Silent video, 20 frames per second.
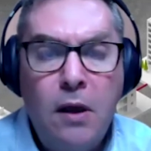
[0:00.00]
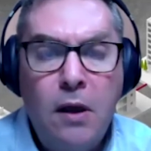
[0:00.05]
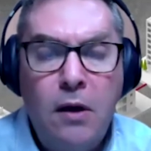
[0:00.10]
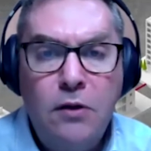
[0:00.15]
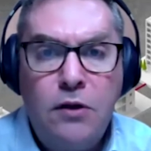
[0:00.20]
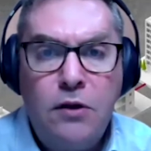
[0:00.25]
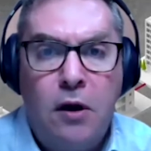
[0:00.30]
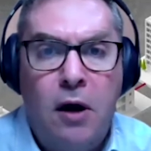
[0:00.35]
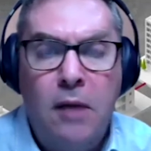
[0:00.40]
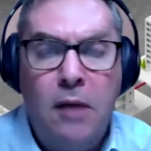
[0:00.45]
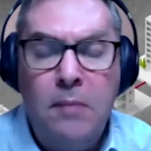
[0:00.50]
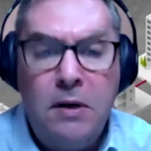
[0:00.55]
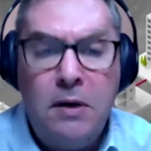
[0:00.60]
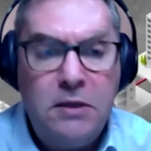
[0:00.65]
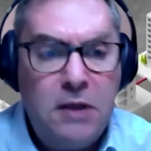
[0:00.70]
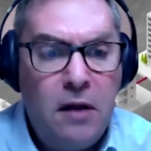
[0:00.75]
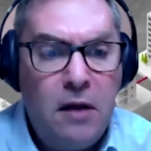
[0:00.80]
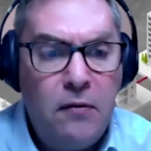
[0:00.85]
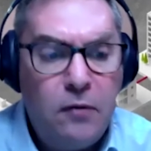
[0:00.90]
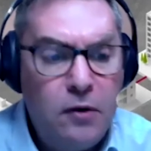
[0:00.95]
So I
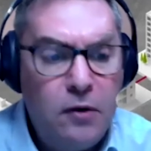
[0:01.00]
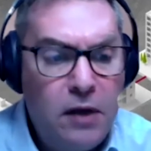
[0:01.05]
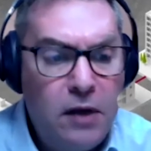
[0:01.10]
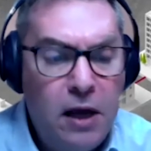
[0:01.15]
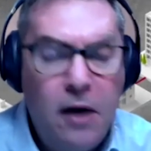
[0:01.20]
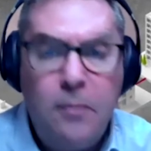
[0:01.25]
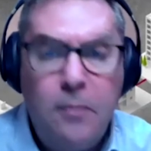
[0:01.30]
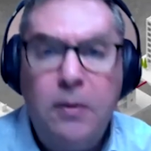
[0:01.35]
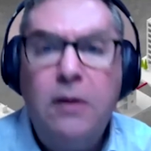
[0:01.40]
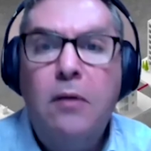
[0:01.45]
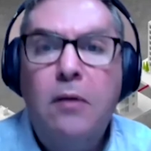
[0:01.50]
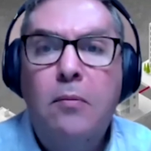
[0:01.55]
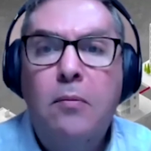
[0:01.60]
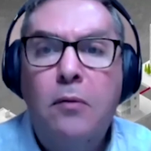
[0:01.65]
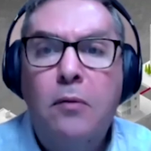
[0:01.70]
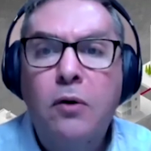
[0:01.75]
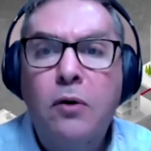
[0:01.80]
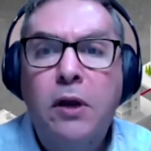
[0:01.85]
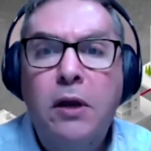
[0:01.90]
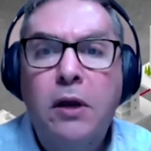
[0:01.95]
myself could get up in the
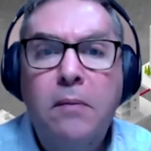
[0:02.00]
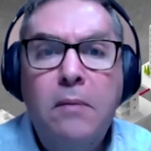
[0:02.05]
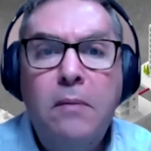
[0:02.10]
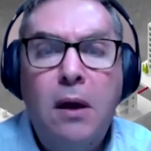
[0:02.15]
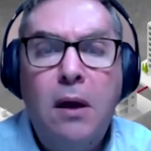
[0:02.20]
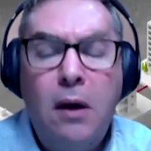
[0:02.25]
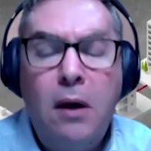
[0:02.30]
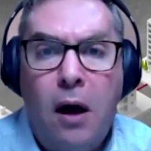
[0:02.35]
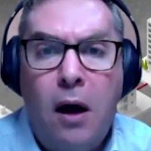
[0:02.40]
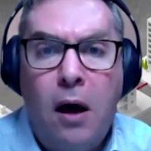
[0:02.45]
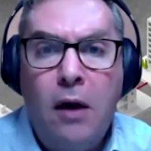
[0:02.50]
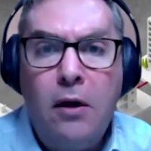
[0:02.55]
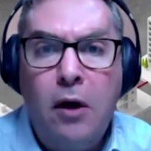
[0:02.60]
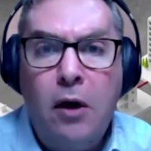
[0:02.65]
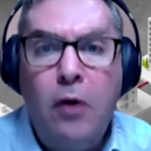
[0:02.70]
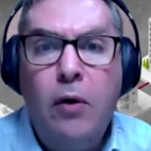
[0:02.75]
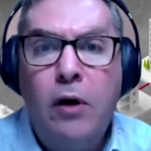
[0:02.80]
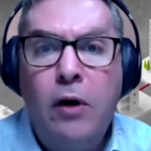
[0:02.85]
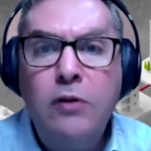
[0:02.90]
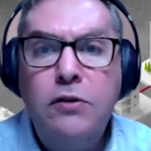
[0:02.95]
morning, I
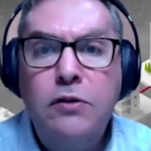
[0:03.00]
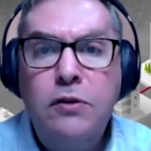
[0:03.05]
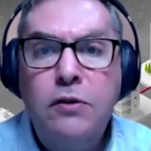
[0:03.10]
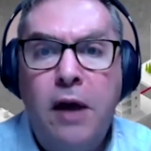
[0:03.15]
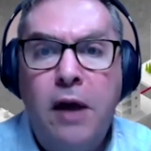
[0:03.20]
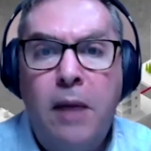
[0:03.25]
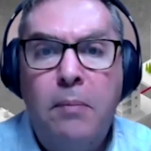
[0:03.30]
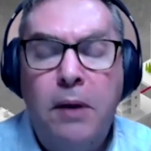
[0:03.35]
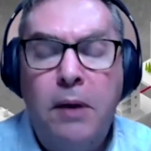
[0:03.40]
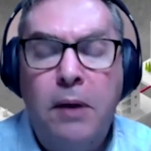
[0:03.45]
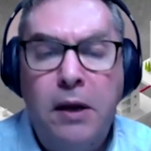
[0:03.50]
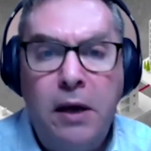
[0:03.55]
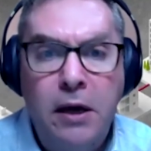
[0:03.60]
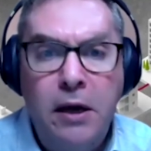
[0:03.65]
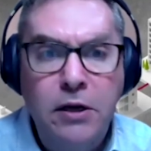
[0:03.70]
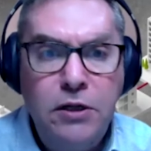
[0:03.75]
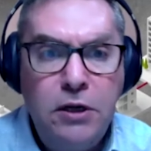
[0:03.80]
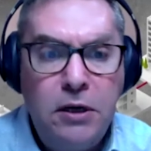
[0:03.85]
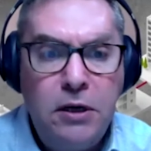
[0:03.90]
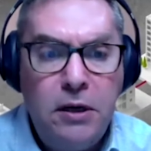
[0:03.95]
go onto the
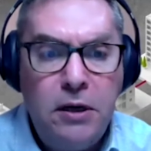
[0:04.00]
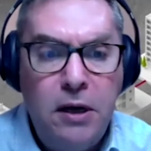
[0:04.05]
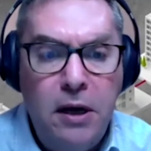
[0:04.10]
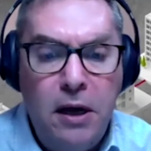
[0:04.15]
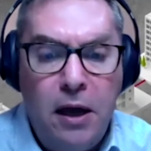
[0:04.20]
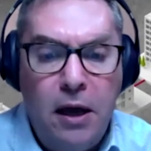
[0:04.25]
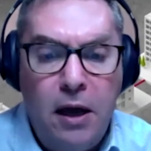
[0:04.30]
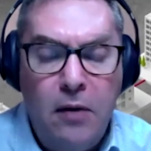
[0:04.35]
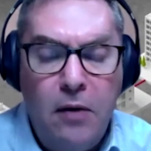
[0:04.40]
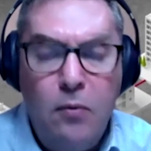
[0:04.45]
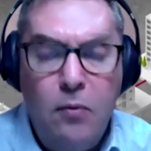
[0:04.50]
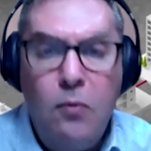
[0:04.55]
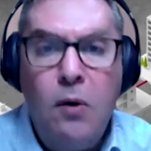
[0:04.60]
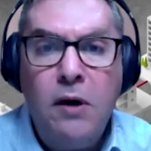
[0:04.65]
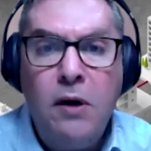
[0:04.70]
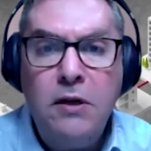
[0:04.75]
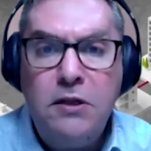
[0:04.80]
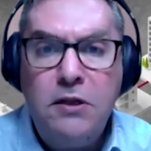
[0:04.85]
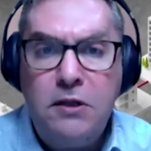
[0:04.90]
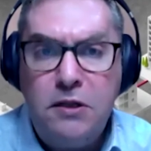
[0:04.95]
application, and what
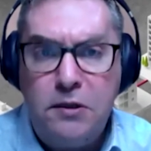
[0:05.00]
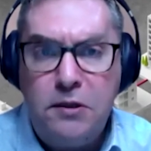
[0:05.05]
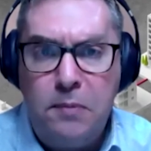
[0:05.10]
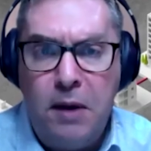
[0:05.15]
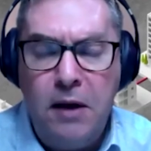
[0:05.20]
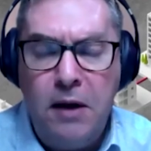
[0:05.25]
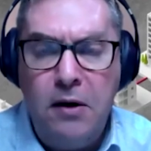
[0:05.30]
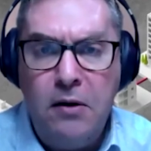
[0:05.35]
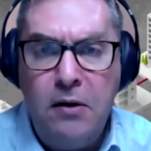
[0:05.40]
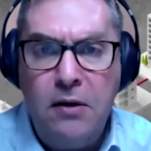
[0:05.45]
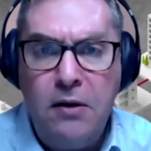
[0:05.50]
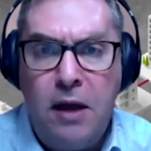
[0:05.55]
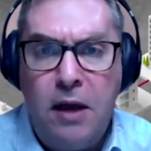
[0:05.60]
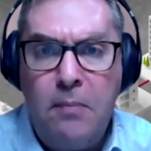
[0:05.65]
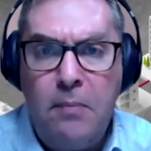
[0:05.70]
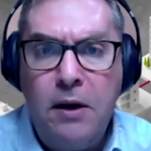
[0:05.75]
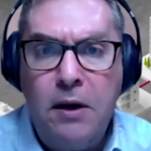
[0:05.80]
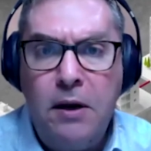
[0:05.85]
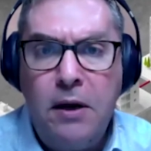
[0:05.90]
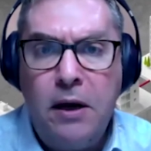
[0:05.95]
is displayed on the
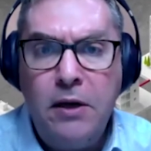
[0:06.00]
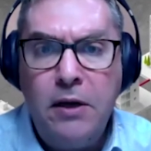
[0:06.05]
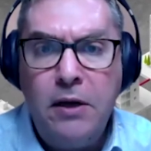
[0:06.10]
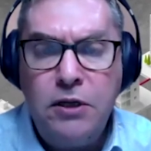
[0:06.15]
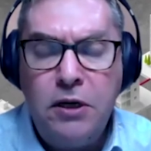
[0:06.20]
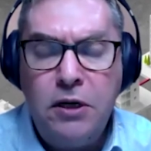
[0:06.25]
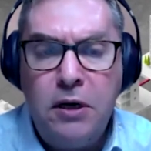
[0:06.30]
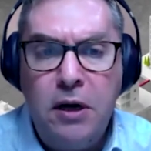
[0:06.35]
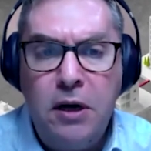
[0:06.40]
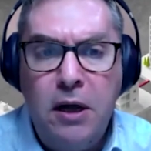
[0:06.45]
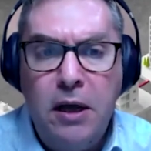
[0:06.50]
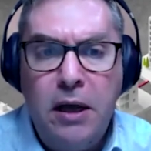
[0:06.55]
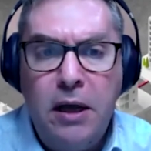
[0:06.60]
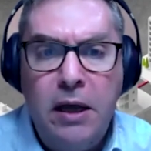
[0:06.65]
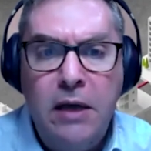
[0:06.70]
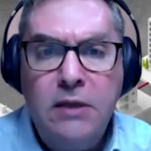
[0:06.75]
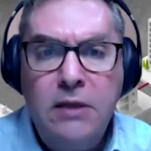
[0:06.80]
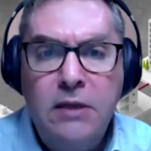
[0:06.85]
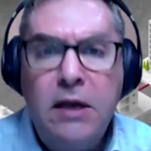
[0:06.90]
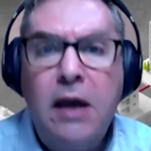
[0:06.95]
application
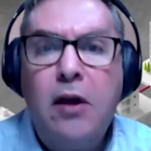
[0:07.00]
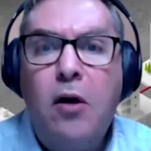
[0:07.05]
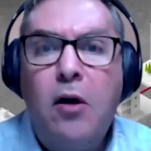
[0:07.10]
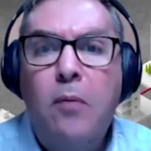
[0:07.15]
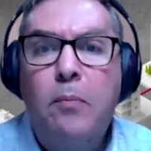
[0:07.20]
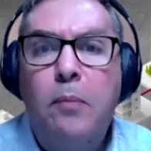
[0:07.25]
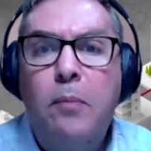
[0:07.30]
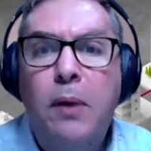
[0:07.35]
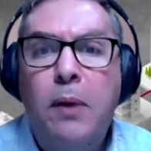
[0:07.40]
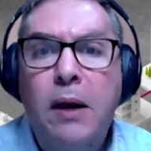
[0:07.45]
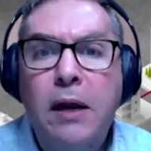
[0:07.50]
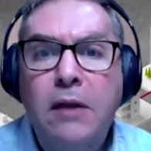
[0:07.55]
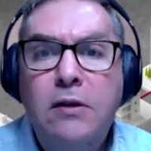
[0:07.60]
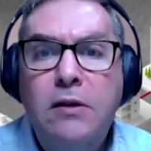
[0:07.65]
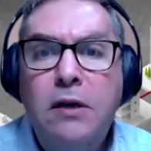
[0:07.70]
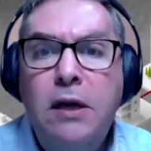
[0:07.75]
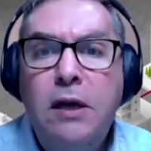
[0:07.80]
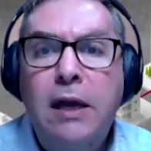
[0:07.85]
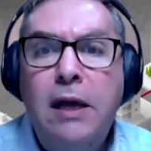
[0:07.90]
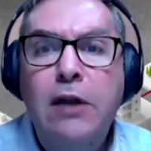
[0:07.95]
is a complete
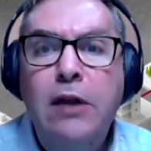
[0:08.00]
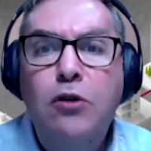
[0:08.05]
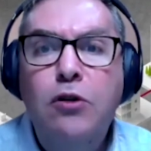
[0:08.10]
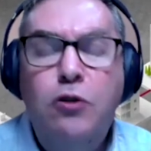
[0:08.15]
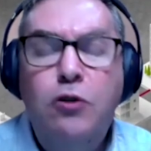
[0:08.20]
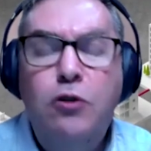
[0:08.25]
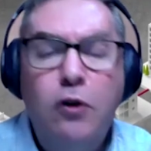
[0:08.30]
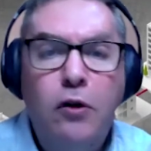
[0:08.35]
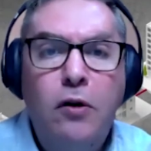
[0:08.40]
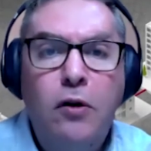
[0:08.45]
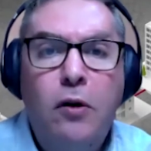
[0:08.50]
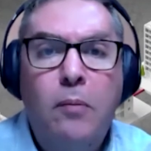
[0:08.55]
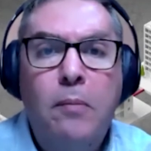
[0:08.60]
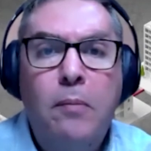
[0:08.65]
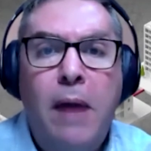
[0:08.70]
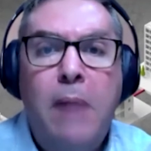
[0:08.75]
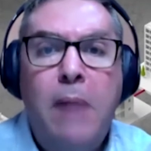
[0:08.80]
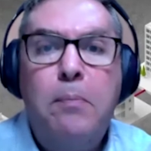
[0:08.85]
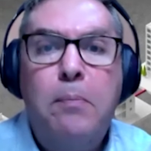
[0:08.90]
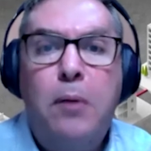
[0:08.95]
internal
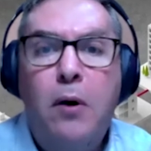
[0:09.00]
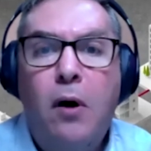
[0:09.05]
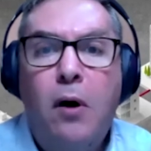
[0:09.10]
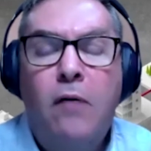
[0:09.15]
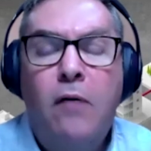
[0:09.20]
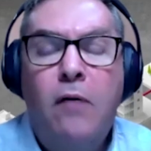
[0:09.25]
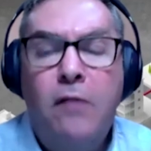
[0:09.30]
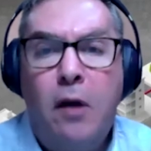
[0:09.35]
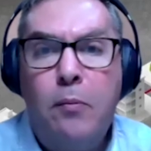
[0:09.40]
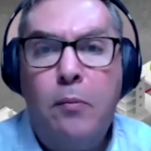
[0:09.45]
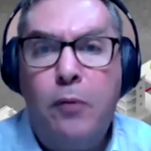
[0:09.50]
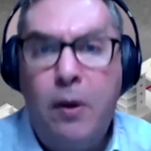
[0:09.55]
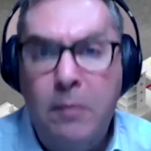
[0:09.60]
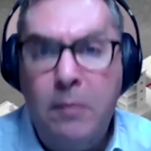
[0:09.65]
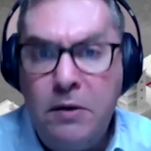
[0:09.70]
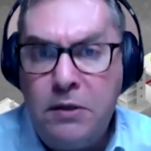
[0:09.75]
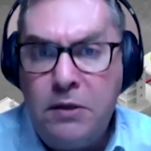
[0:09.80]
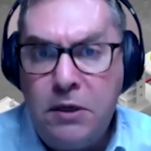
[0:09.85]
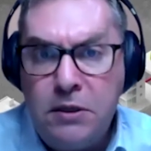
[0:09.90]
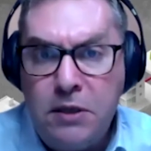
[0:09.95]
map of our
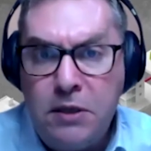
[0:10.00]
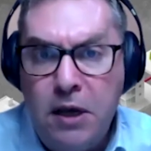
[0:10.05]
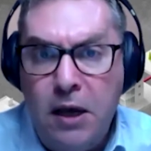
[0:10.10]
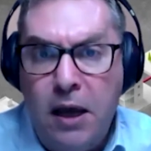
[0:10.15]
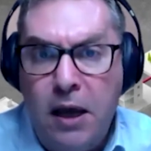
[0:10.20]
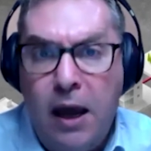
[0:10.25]
premises.